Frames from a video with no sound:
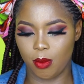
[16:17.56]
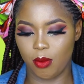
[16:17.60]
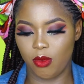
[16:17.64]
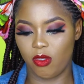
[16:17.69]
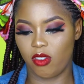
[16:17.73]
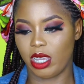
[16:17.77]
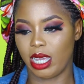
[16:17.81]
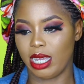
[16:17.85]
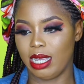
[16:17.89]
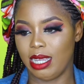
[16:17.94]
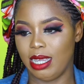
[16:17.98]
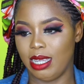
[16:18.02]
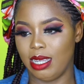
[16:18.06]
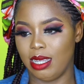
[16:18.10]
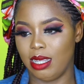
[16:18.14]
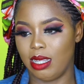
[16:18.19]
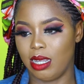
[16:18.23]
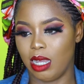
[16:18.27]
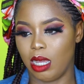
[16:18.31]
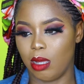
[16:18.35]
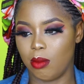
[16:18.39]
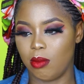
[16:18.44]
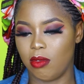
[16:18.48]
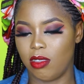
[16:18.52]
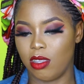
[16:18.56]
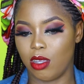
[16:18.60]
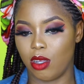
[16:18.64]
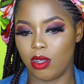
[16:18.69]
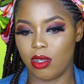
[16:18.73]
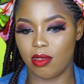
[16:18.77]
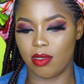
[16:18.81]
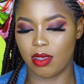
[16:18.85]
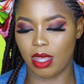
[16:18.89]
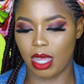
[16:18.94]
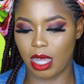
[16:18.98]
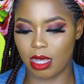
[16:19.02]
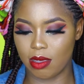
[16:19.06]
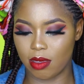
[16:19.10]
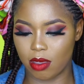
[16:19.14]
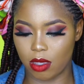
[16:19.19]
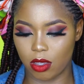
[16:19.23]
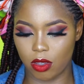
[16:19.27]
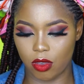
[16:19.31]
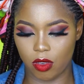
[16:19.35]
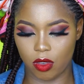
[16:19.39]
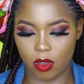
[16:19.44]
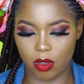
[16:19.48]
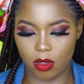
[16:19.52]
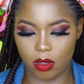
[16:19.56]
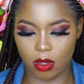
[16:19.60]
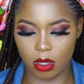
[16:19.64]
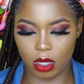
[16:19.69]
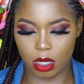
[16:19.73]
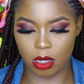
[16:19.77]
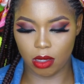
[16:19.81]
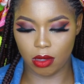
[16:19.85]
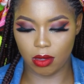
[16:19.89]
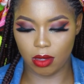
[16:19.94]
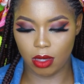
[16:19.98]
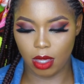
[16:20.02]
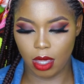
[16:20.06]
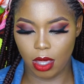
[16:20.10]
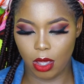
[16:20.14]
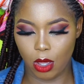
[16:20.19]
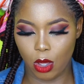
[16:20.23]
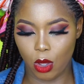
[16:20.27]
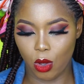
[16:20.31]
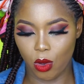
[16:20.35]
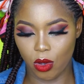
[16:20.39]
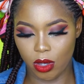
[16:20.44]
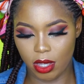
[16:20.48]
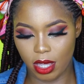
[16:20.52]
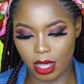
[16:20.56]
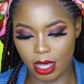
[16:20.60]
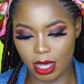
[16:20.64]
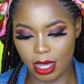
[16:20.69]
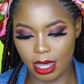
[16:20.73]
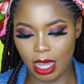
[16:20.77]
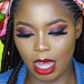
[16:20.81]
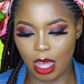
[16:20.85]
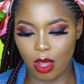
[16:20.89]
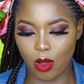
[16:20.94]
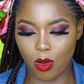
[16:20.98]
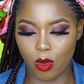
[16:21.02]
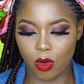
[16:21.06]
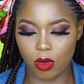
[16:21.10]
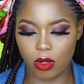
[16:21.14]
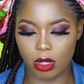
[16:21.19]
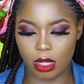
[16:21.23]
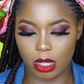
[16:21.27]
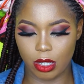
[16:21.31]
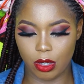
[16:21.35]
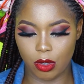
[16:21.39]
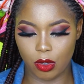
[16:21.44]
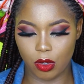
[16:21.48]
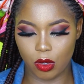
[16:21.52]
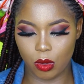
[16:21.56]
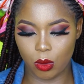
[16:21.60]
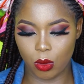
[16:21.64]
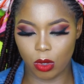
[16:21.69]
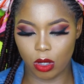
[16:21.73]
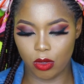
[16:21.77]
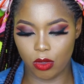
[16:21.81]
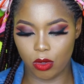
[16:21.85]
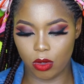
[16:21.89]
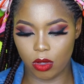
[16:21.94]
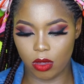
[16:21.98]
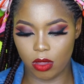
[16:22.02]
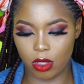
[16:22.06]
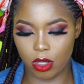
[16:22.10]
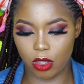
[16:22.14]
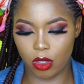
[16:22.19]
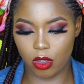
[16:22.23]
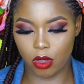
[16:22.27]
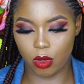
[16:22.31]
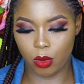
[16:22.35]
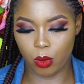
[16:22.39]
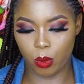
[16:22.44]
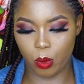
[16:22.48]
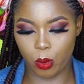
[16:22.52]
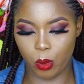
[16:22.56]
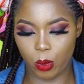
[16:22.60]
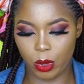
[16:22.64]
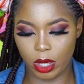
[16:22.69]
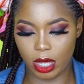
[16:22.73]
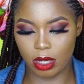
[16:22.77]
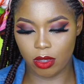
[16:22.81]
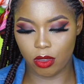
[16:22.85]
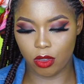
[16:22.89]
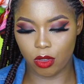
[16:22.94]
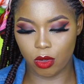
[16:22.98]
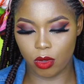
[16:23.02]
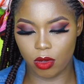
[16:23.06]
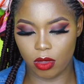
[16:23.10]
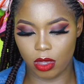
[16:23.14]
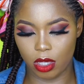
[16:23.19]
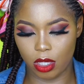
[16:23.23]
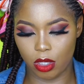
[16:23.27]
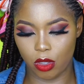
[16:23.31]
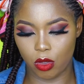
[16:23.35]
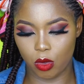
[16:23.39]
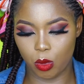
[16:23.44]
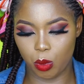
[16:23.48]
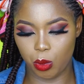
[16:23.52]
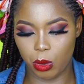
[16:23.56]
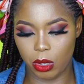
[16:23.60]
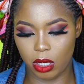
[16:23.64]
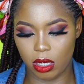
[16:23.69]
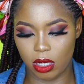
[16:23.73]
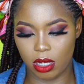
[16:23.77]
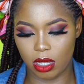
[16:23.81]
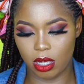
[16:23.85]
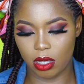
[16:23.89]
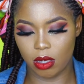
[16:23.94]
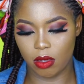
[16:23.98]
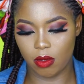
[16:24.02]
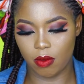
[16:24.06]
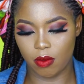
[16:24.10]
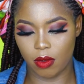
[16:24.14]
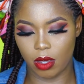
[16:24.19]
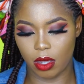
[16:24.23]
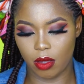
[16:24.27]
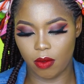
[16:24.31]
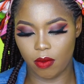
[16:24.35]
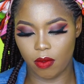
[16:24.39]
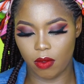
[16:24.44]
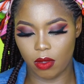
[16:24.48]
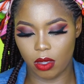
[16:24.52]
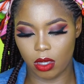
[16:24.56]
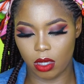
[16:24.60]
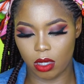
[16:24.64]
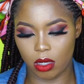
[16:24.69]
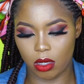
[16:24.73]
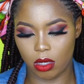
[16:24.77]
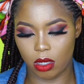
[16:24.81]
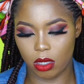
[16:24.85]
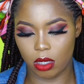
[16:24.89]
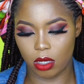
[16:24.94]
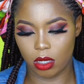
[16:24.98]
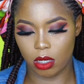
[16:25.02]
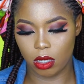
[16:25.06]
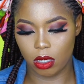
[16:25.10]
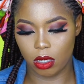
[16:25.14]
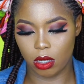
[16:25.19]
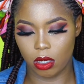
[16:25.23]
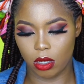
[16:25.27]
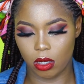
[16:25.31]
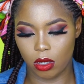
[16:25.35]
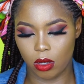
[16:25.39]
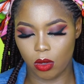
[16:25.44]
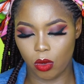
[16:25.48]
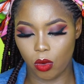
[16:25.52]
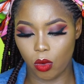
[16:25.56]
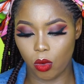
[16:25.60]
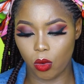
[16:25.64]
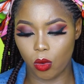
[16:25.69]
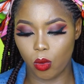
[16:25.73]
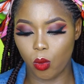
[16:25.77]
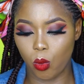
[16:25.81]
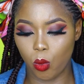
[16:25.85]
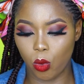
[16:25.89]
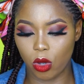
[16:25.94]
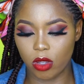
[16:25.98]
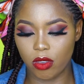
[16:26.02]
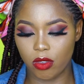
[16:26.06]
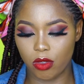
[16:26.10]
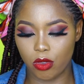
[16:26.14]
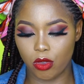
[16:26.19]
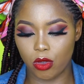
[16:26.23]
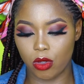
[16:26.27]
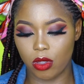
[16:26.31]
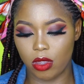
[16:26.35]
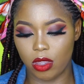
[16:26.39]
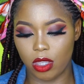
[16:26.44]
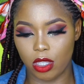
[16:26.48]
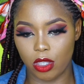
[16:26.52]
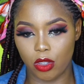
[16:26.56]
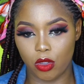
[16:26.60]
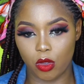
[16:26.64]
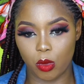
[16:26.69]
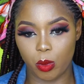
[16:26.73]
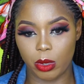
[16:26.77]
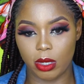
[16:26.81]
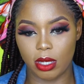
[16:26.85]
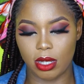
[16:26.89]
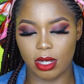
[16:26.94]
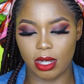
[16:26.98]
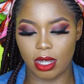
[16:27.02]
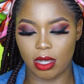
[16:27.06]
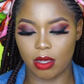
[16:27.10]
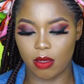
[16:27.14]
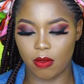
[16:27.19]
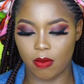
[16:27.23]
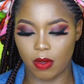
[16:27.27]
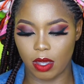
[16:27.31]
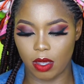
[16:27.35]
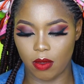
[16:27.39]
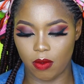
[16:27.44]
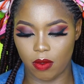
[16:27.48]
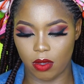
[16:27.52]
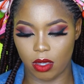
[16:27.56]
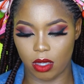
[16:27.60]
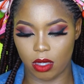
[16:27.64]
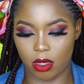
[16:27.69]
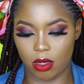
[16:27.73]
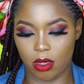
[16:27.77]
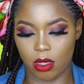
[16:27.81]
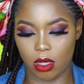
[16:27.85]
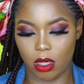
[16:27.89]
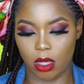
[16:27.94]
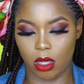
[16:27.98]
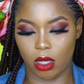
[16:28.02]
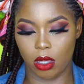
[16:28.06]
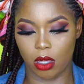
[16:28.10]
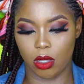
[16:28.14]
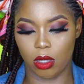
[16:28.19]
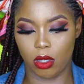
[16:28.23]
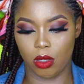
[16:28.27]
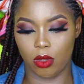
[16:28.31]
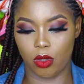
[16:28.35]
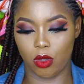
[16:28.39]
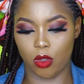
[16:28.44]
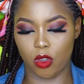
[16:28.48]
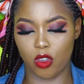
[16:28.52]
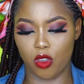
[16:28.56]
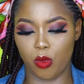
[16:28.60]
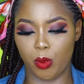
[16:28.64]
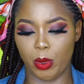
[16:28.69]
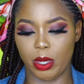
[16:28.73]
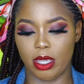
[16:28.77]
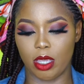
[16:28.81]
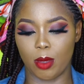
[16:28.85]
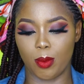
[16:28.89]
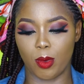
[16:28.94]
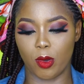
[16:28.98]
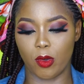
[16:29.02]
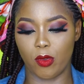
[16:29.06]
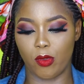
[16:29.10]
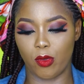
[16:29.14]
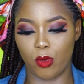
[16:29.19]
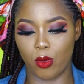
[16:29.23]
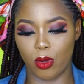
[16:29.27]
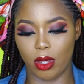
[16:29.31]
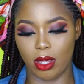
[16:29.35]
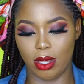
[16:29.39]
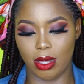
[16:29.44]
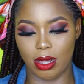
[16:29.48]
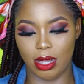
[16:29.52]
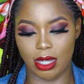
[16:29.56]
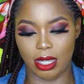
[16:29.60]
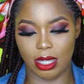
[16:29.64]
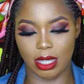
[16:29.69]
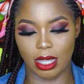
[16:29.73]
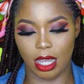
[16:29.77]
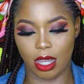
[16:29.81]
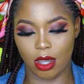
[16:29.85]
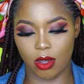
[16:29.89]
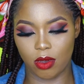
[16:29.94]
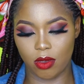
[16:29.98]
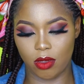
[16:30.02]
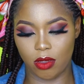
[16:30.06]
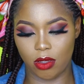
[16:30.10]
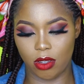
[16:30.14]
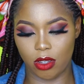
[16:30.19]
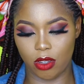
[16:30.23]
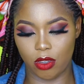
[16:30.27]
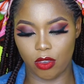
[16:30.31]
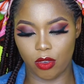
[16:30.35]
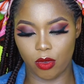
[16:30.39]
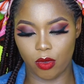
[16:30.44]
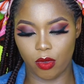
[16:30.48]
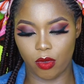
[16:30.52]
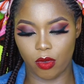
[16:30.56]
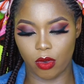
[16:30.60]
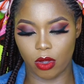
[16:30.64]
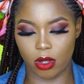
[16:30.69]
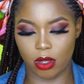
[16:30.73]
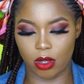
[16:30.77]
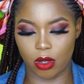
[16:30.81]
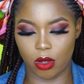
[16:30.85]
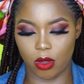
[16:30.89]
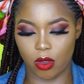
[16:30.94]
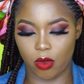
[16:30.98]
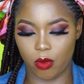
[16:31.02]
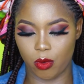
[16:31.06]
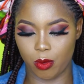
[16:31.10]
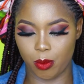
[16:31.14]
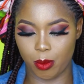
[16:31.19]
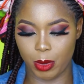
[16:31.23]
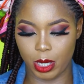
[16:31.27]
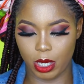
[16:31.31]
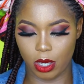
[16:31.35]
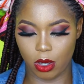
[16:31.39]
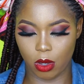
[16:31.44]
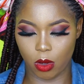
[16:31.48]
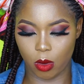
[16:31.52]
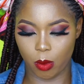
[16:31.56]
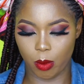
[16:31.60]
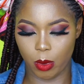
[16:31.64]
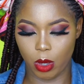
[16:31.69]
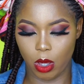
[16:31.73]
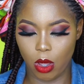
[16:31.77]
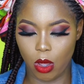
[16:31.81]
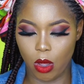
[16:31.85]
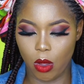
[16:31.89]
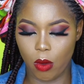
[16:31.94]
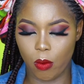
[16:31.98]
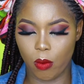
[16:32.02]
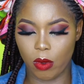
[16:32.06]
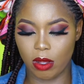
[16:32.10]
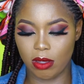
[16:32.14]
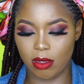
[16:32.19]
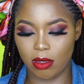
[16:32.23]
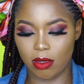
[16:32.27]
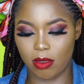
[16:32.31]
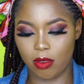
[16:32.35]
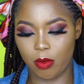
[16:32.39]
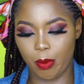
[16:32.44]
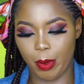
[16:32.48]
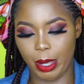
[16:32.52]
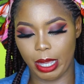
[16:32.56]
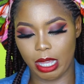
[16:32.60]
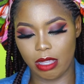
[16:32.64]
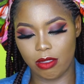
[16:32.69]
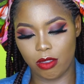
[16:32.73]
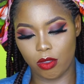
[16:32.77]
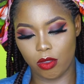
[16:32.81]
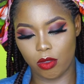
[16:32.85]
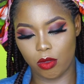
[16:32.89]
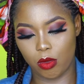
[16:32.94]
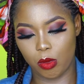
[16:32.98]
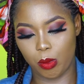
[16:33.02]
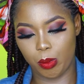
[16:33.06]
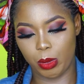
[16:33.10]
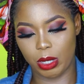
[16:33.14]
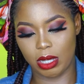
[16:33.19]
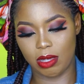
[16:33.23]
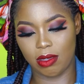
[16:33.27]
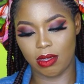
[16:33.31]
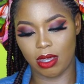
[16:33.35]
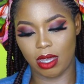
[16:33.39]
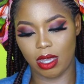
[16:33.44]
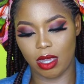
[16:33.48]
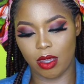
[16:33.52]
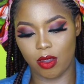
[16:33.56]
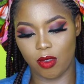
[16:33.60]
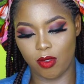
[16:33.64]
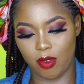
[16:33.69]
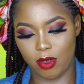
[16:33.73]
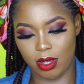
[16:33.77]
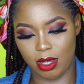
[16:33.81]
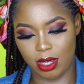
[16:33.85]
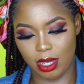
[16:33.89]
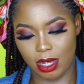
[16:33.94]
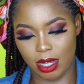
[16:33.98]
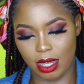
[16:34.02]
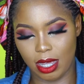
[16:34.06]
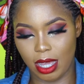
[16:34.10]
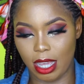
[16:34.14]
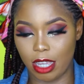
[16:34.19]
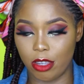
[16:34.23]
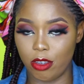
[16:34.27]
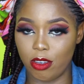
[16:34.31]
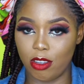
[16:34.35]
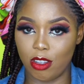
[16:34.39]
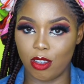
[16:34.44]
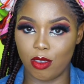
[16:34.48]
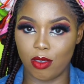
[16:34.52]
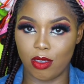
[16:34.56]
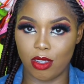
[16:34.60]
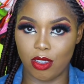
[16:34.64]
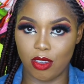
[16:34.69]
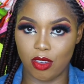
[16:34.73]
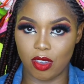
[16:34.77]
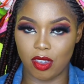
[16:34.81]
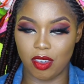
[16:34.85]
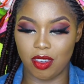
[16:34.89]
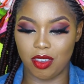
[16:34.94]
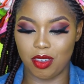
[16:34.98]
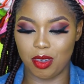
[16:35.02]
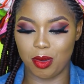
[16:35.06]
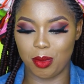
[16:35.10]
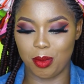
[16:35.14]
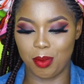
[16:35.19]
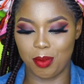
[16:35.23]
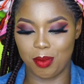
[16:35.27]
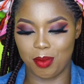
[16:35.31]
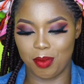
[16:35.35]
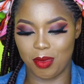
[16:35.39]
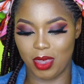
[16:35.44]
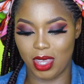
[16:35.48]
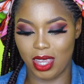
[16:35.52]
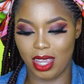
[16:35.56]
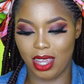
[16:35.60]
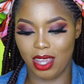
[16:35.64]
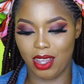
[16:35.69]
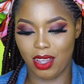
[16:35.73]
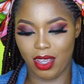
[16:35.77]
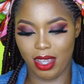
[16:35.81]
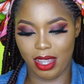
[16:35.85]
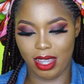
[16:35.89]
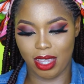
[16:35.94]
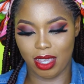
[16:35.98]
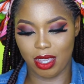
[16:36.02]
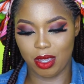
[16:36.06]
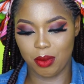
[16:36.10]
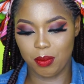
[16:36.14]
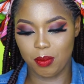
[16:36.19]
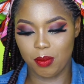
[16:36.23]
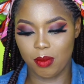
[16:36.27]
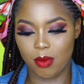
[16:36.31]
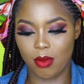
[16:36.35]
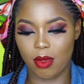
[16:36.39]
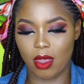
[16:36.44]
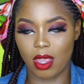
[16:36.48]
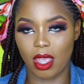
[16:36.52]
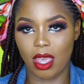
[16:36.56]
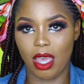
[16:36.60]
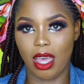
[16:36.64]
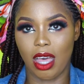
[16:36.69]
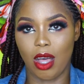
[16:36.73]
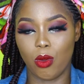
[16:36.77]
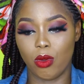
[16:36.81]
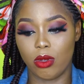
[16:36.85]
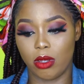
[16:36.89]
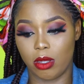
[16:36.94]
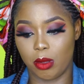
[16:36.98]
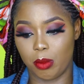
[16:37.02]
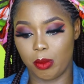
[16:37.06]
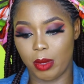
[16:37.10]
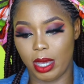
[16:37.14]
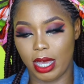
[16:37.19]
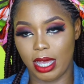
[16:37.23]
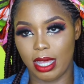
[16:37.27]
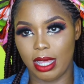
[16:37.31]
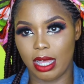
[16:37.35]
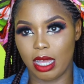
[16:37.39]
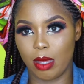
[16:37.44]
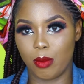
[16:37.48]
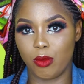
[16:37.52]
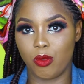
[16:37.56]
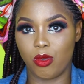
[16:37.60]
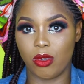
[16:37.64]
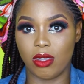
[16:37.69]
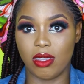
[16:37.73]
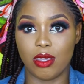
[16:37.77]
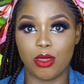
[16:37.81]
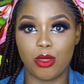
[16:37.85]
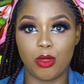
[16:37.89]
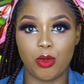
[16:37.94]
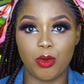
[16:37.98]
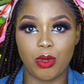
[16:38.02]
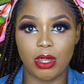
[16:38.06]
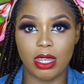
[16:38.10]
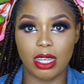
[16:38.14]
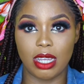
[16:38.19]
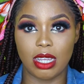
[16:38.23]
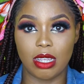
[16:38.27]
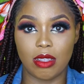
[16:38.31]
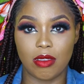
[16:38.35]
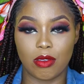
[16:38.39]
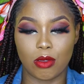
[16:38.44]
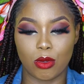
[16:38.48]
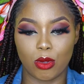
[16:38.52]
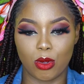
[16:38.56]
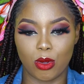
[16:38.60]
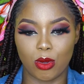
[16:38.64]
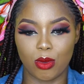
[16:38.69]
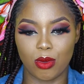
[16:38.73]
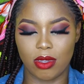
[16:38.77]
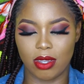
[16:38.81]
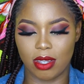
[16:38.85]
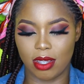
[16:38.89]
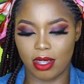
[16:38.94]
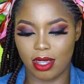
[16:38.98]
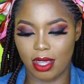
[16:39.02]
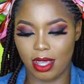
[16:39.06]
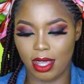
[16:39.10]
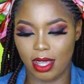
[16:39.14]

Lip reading: Jackie Damsel is asking, she says, okay, how old are you? What do you think, where do you think you'll be in the next 5 years? Oh, what do you think you'll be in the next 5 years? Do you speak Igbo fluently? How did you fall in love with makeup? What inspires you to do better every day? Are you in a relationship? Okay, how old am I? I'm 23 years old.